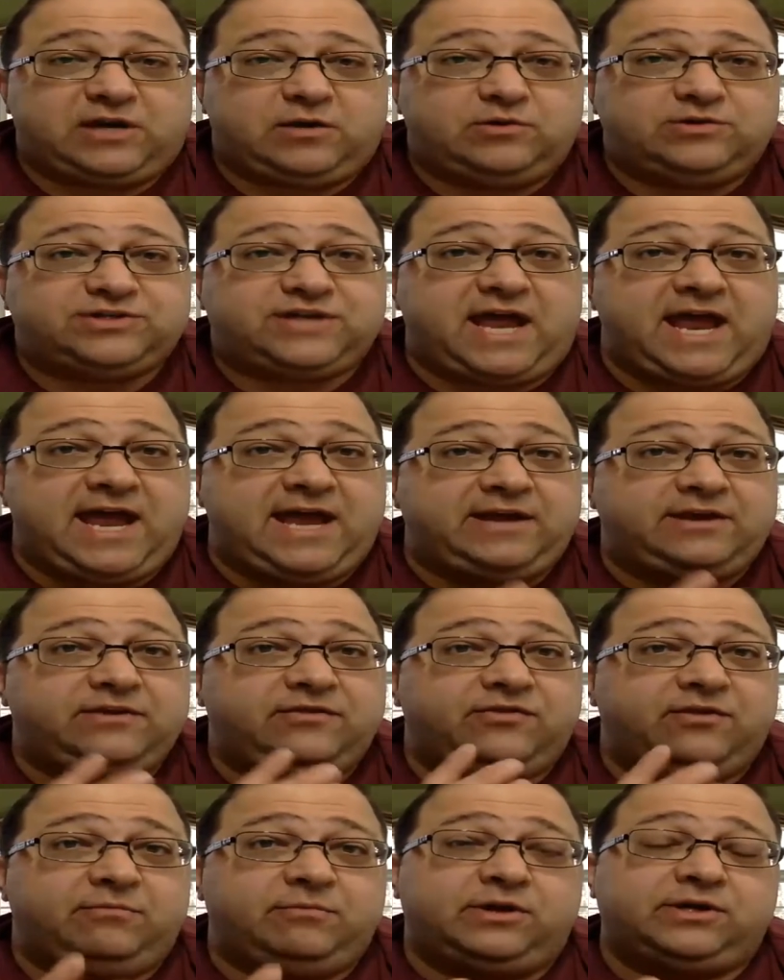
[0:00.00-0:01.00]
Hours,
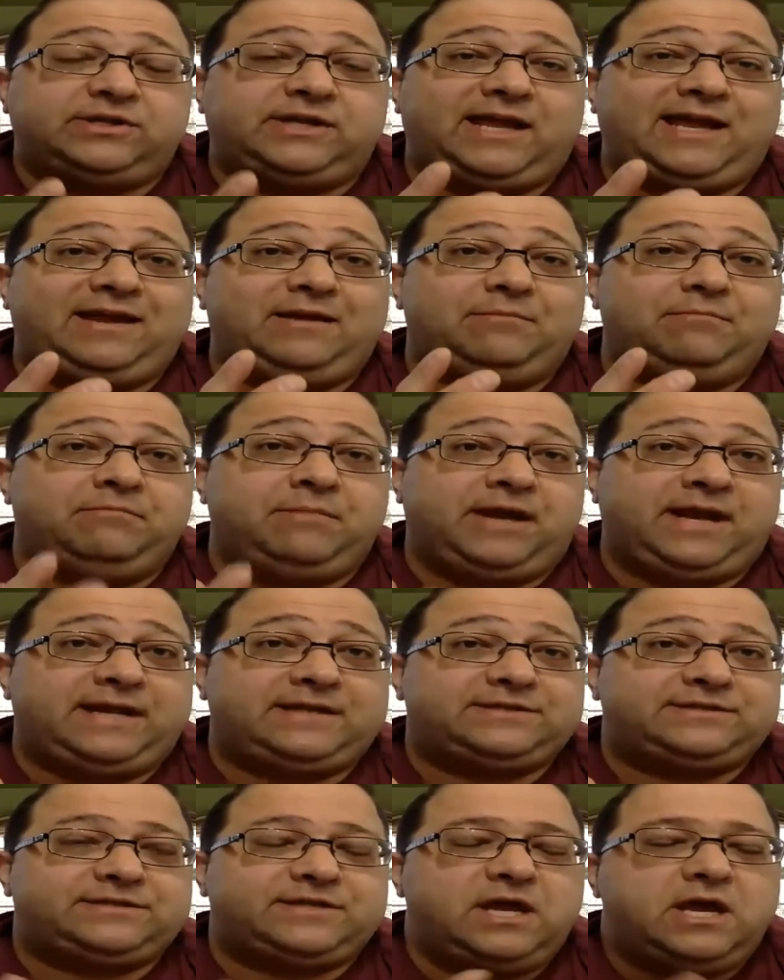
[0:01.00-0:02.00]
and the Monday
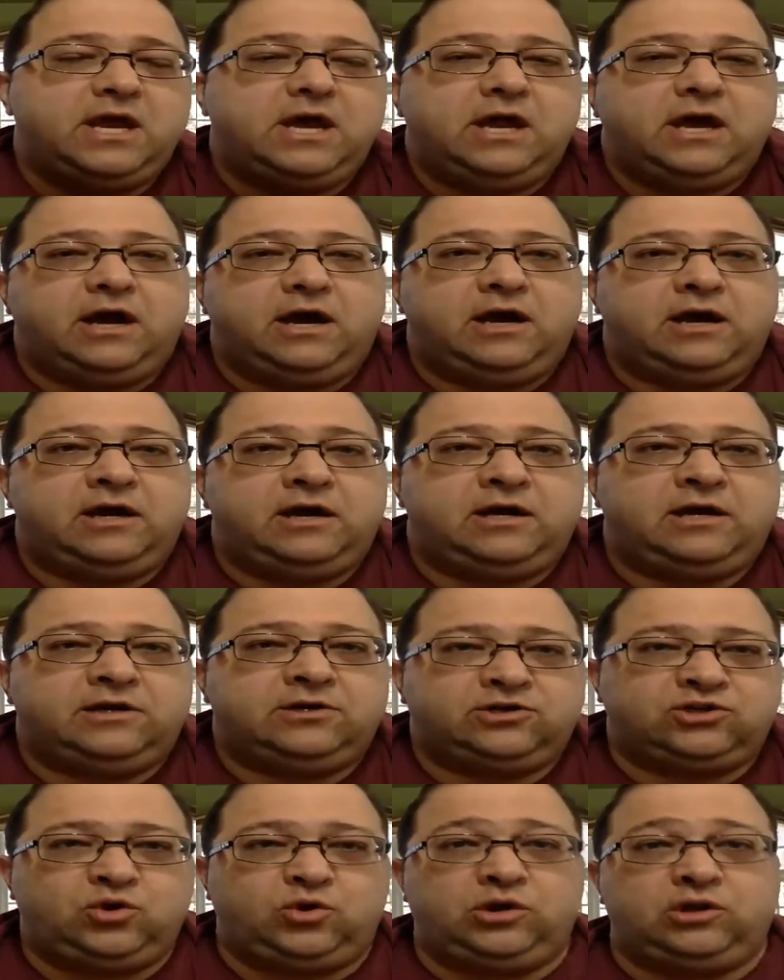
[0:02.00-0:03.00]
Minutes.
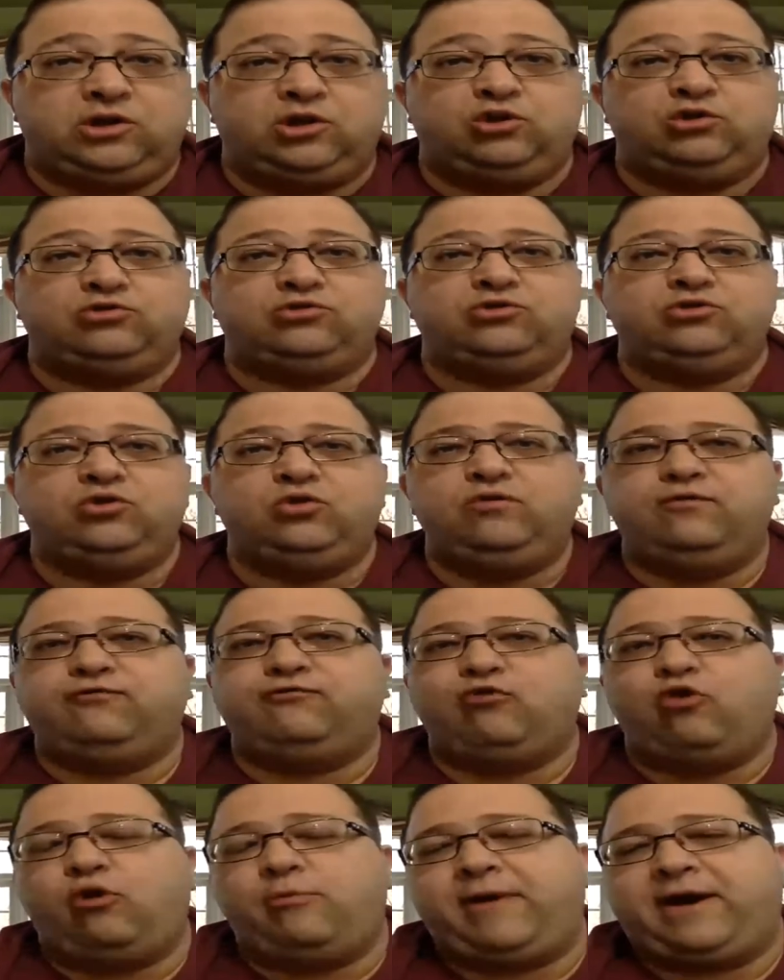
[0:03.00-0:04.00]
Uh, doing a little new
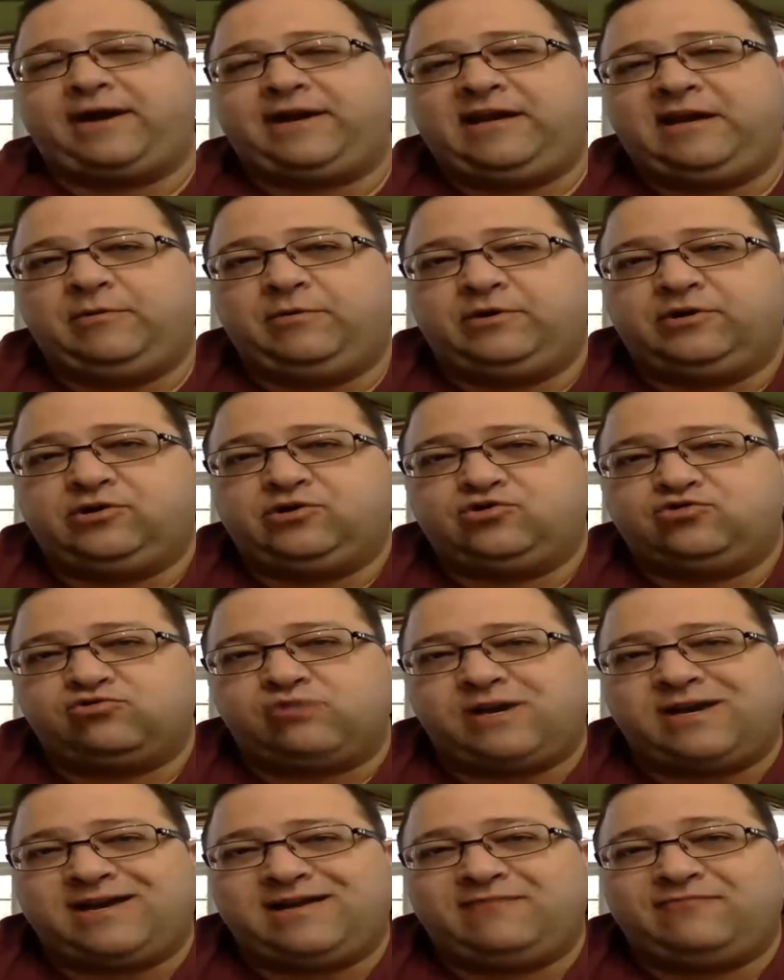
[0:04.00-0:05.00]
format here we're going to
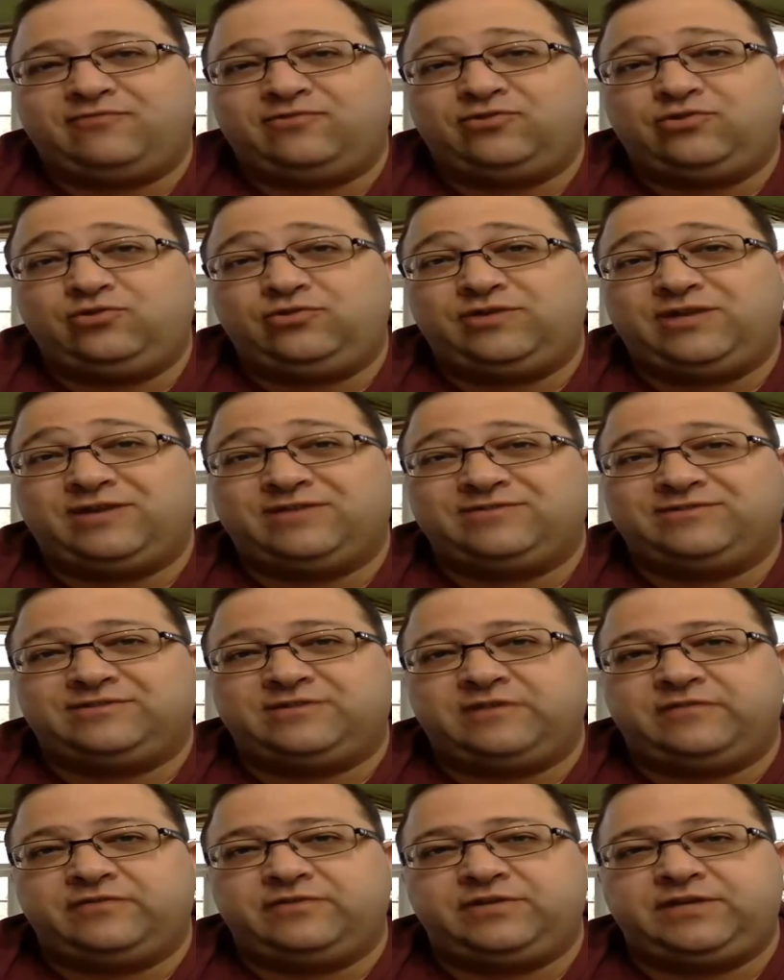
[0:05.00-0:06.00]
try out for
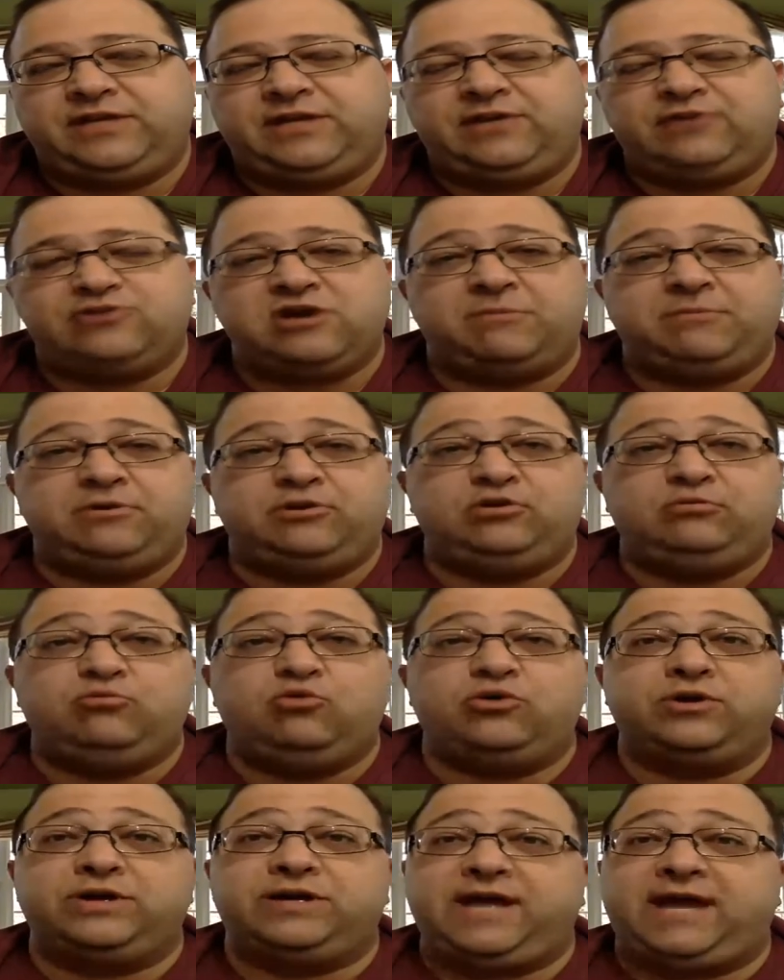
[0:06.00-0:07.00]
2017. Try to be a little
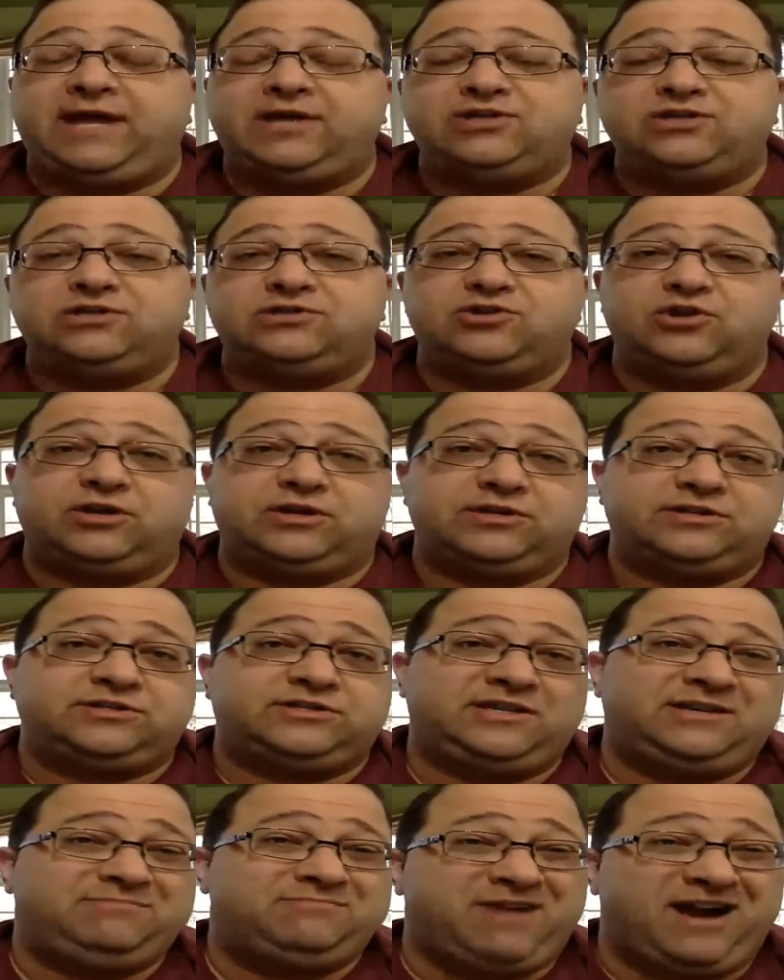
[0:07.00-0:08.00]
more engaging so you can
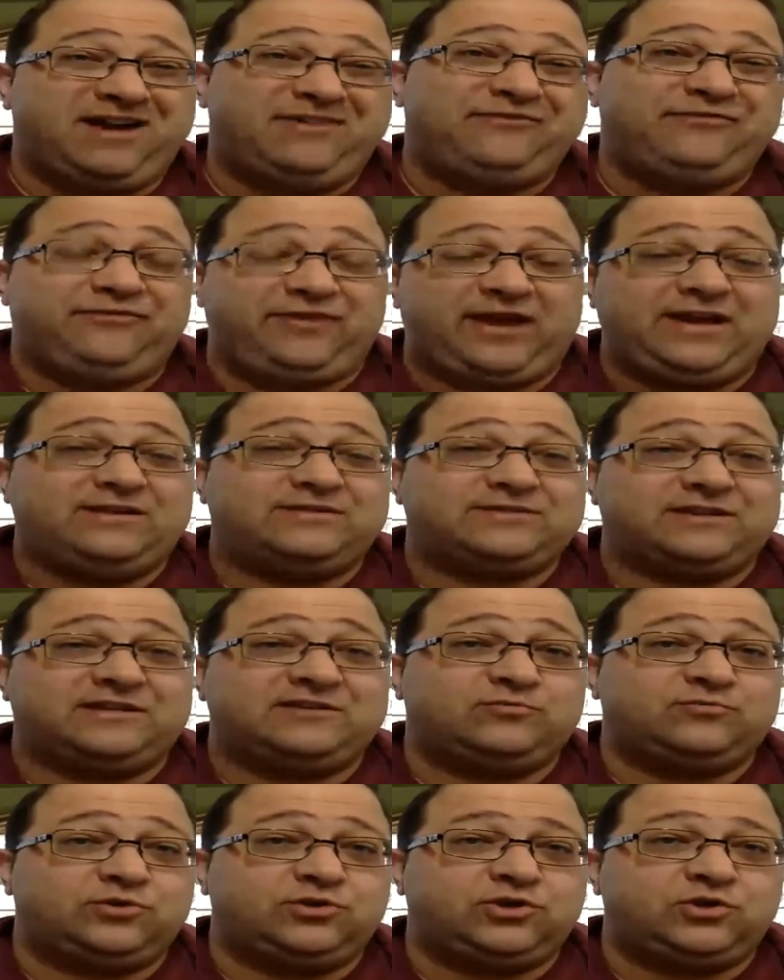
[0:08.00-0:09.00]
see my face
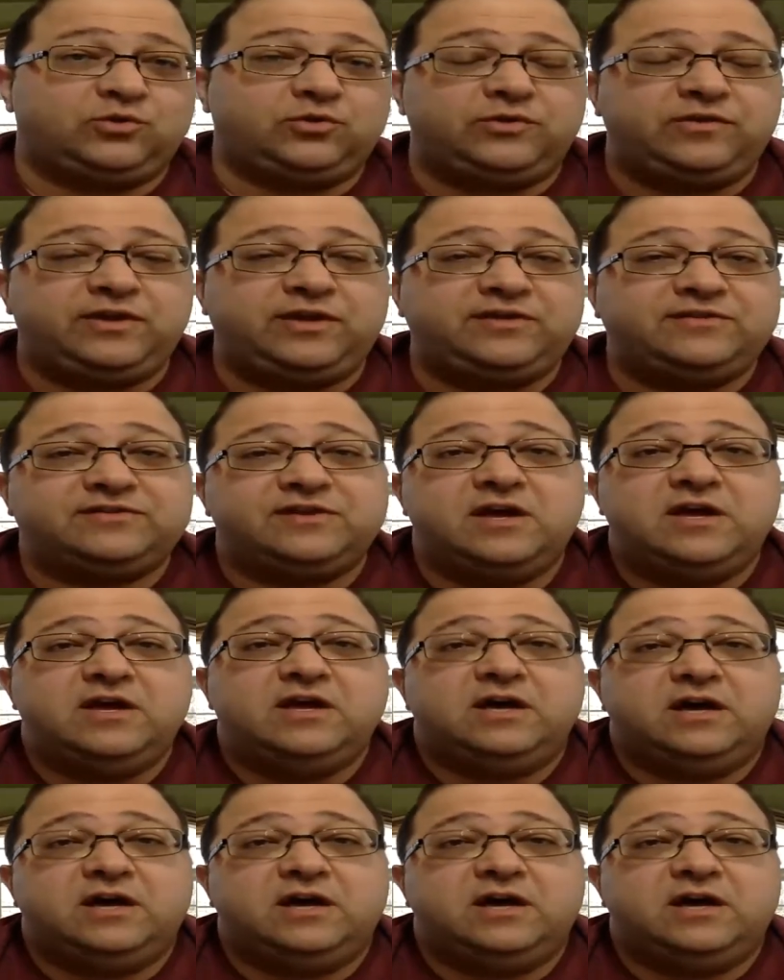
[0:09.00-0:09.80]
as we're doing these